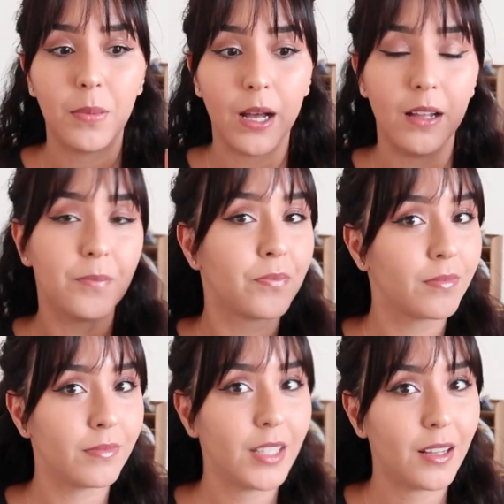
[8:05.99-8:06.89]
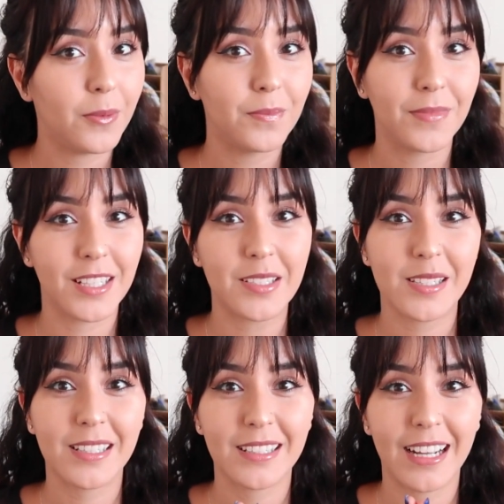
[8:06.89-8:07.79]
but you know it
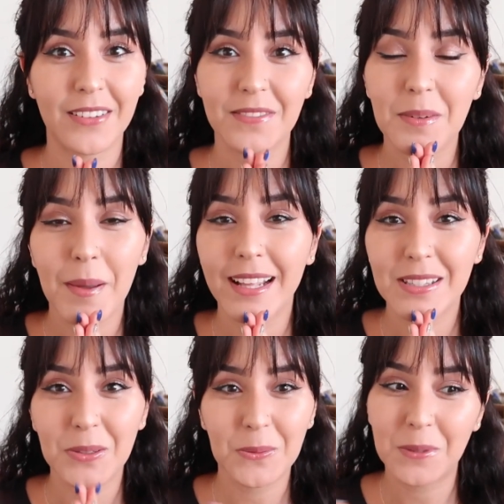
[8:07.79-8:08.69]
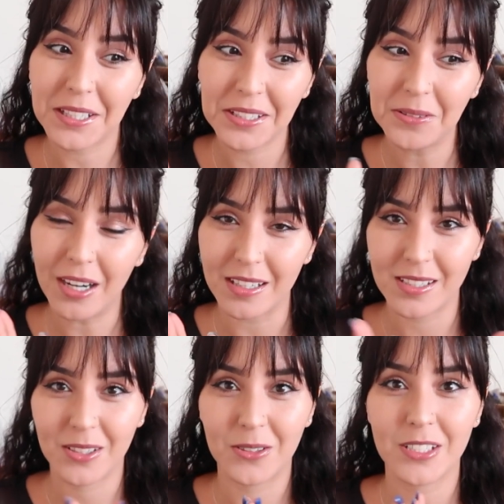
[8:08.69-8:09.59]
just kind of depends on where you
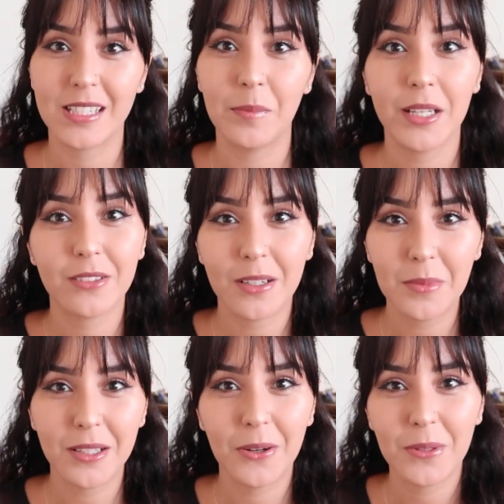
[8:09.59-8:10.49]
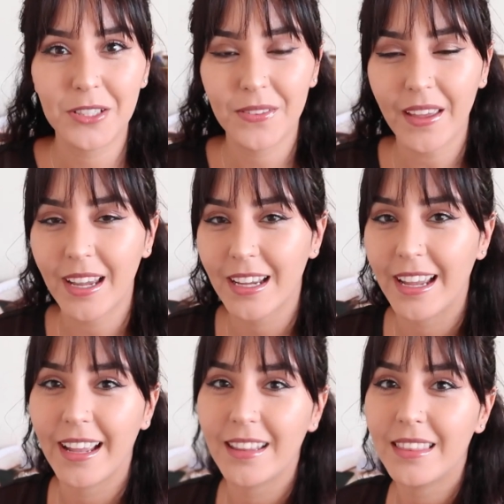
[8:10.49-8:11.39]
are so just let me know down below what you think
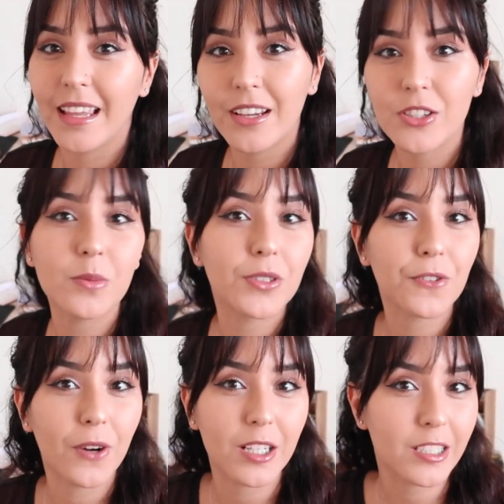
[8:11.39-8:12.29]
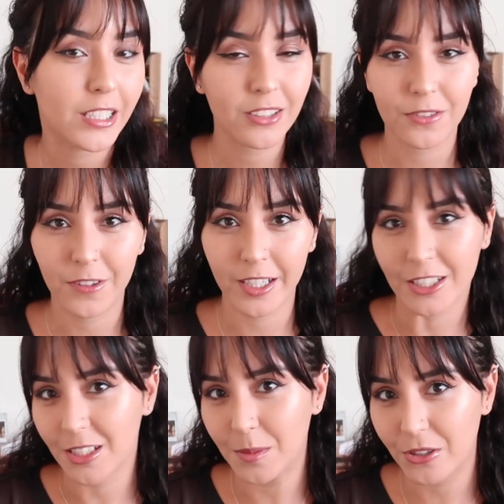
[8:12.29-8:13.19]
and thank you so much for watching don't
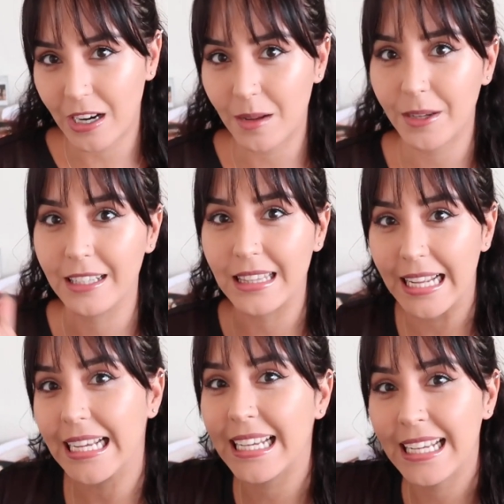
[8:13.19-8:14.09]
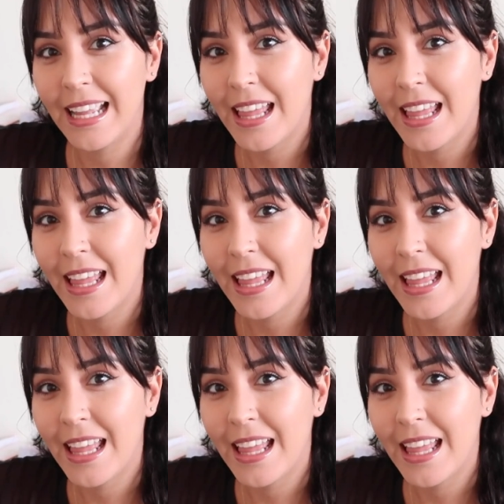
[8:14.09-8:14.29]
forget to subscribe and like